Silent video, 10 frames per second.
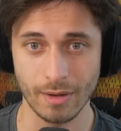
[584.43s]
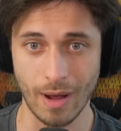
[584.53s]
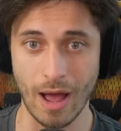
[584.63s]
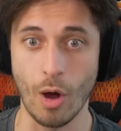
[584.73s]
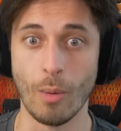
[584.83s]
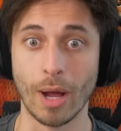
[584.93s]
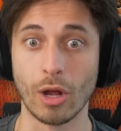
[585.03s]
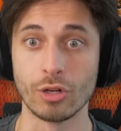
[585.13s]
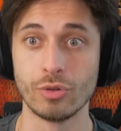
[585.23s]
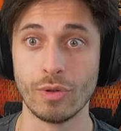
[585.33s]
Wow, oh my
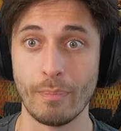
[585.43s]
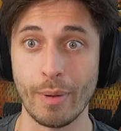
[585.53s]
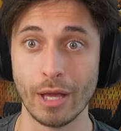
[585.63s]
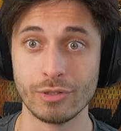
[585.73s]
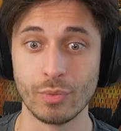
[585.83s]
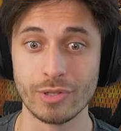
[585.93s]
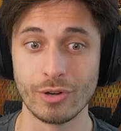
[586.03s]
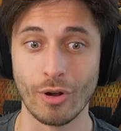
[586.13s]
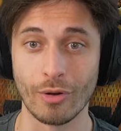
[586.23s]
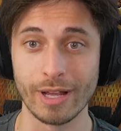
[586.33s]
gosh, dude, the base
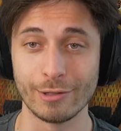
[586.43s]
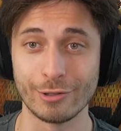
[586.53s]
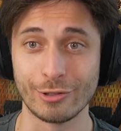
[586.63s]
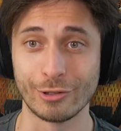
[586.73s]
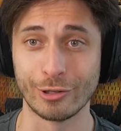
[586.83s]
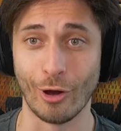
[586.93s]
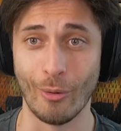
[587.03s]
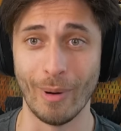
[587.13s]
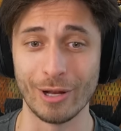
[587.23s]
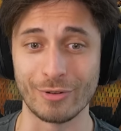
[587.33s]
wizard already has so
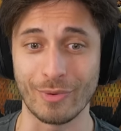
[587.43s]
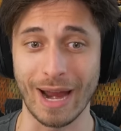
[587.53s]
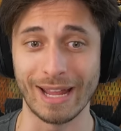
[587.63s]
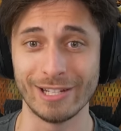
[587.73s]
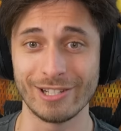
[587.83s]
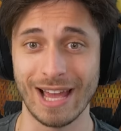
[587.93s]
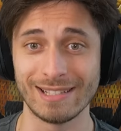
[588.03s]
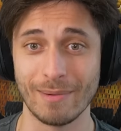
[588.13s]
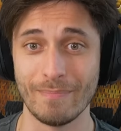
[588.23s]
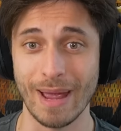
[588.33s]
much range.
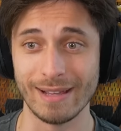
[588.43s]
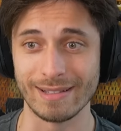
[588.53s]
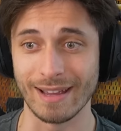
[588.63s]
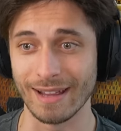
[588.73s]
That's amazing.